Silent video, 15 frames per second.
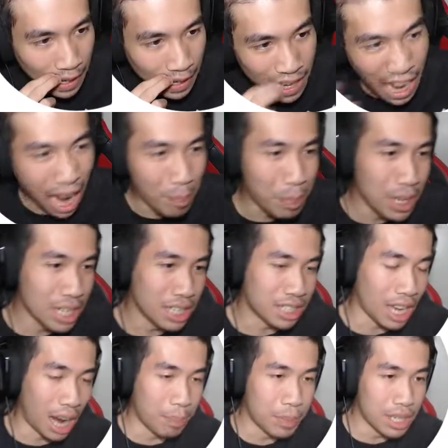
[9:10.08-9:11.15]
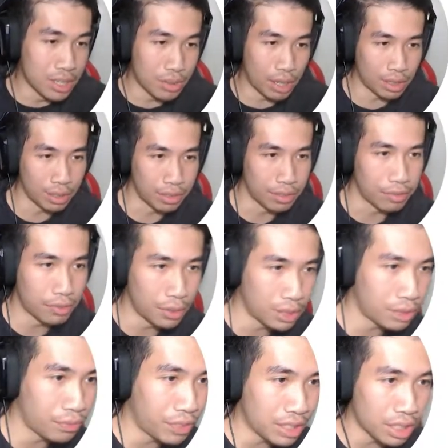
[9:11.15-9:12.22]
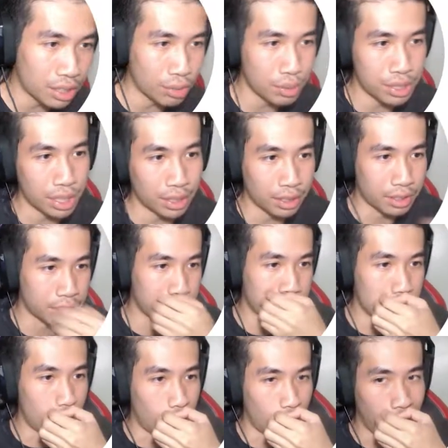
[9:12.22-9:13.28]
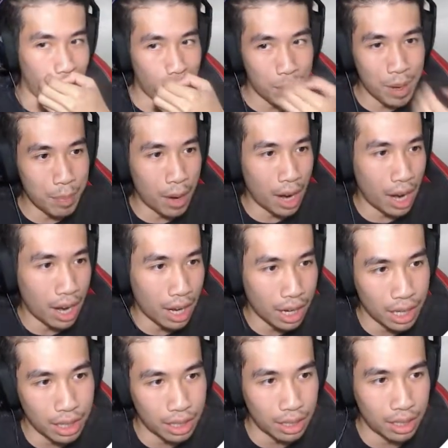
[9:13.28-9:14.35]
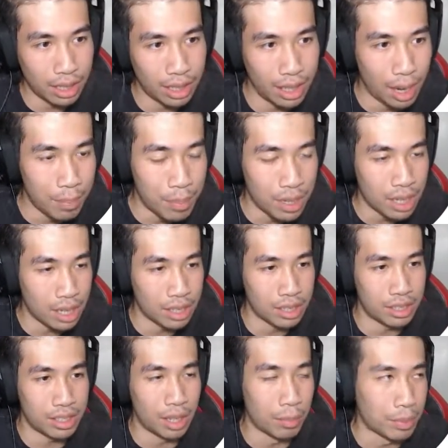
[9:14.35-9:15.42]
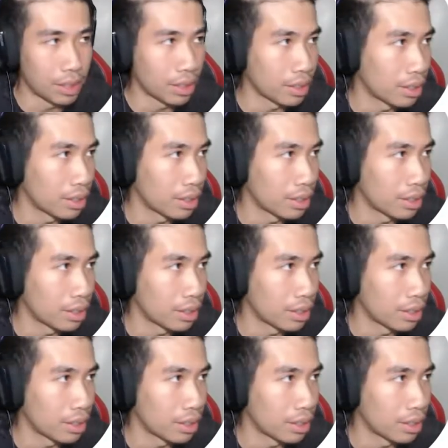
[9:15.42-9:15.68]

Yeah, I beat I beat his record. 40, 53 seconds. Yeah, I beat by a minute and something.